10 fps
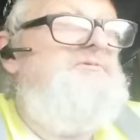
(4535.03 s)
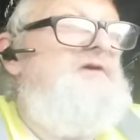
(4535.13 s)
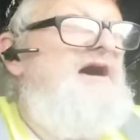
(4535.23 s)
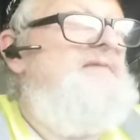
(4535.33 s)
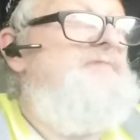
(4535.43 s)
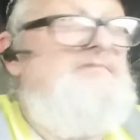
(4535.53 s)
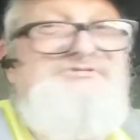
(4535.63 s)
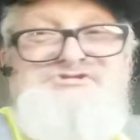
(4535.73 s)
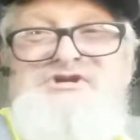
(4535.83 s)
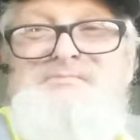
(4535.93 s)
I'm
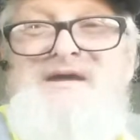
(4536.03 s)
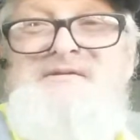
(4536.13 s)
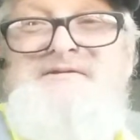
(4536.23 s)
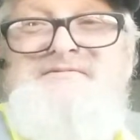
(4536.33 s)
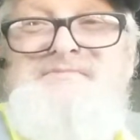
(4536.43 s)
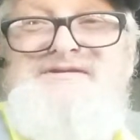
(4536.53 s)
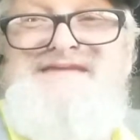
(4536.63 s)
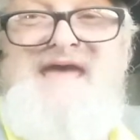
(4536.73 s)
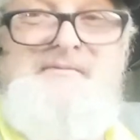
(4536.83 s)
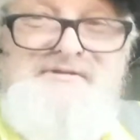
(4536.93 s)
sure my
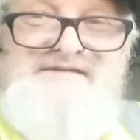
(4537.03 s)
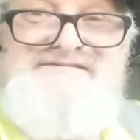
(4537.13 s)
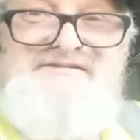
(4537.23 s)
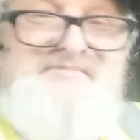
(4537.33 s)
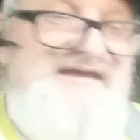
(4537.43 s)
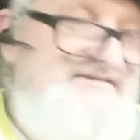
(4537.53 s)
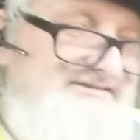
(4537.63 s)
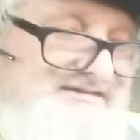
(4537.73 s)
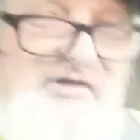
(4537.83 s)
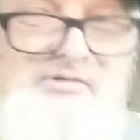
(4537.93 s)
metabolism has
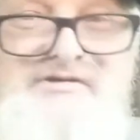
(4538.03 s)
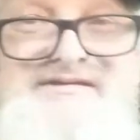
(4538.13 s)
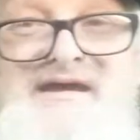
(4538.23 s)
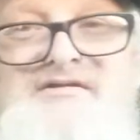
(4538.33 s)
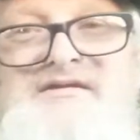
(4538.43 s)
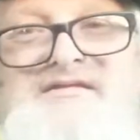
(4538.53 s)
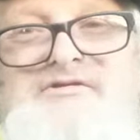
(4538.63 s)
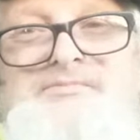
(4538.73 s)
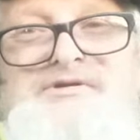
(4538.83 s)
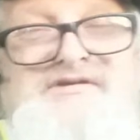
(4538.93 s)
slowed down a
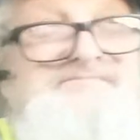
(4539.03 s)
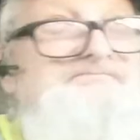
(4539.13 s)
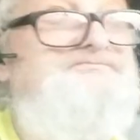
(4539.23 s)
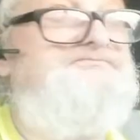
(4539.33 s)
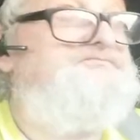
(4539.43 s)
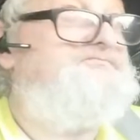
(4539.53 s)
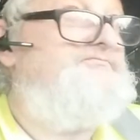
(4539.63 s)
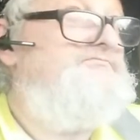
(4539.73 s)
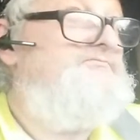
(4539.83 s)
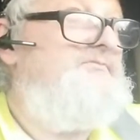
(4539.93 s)
little bit.
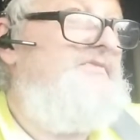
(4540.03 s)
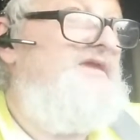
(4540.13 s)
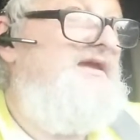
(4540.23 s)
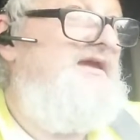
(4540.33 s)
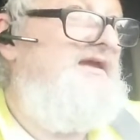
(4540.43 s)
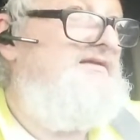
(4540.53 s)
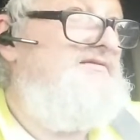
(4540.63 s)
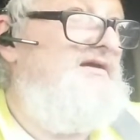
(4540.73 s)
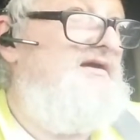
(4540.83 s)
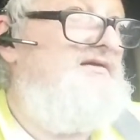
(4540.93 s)
And
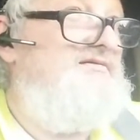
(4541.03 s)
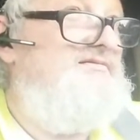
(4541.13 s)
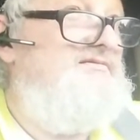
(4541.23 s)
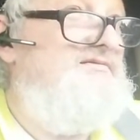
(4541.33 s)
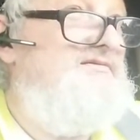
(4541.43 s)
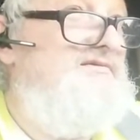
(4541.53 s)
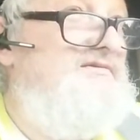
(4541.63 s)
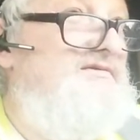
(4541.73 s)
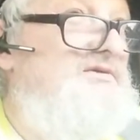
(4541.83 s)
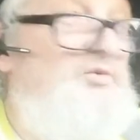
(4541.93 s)

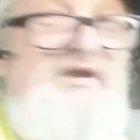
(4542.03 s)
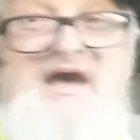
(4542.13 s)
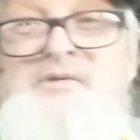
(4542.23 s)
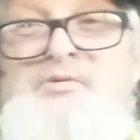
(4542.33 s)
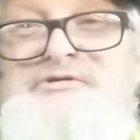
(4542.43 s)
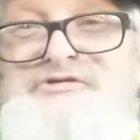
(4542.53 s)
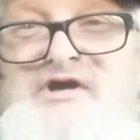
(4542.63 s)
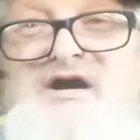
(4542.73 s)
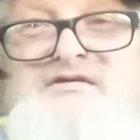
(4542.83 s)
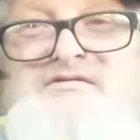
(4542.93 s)
when I was
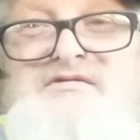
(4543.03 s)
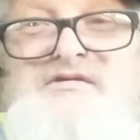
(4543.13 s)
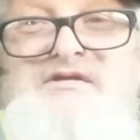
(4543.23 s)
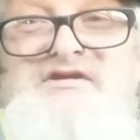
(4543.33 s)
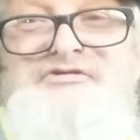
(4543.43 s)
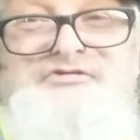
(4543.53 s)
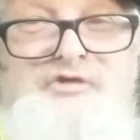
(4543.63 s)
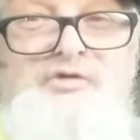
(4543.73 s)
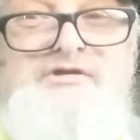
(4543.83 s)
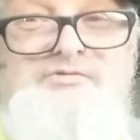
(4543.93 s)
young,
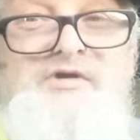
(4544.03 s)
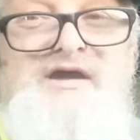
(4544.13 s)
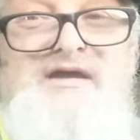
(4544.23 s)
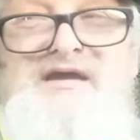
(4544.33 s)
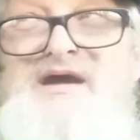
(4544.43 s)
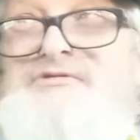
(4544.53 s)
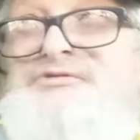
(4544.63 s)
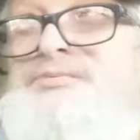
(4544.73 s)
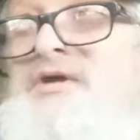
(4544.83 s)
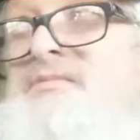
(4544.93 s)
soaking wet, I was
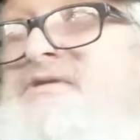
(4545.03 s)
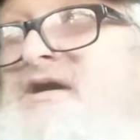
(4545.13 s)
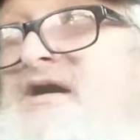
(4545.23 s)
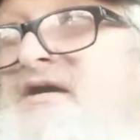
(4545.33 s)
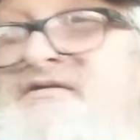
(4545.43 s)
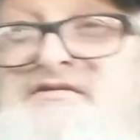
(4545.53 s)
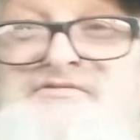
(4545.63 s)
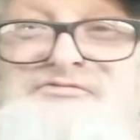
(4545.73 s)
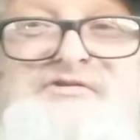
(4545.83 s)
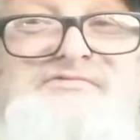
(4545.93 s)
probably
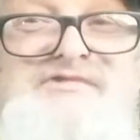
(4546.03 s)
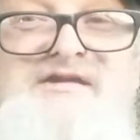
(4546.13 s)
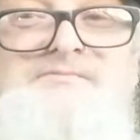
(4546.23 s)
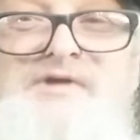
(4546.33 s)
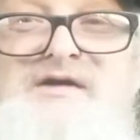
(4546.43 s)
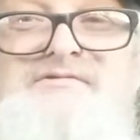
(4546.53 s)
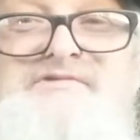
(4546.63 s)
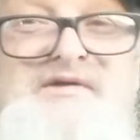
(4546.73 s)
115 pounds.